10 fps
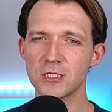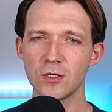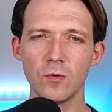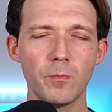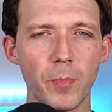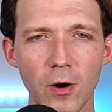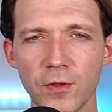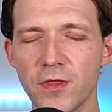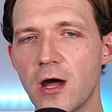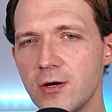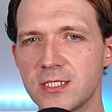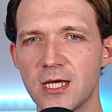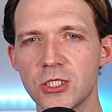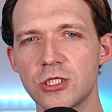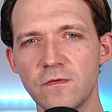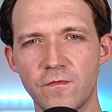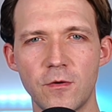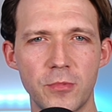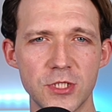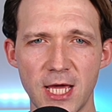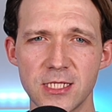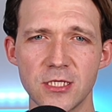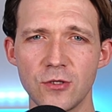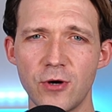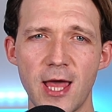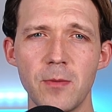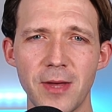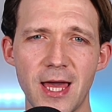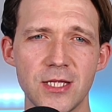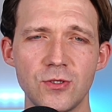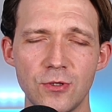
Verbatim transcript: So both are essential for protecting your app and your